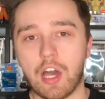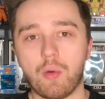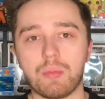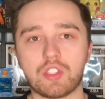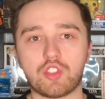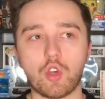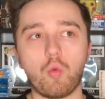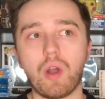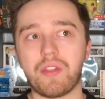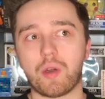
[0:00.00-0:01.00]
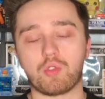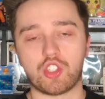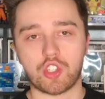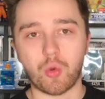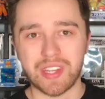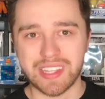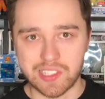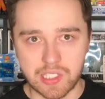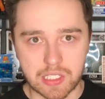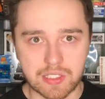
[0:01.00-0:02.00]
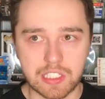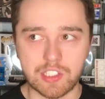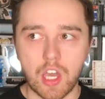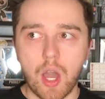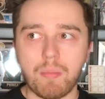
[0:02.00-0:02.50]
element so well that was shown in the 60s,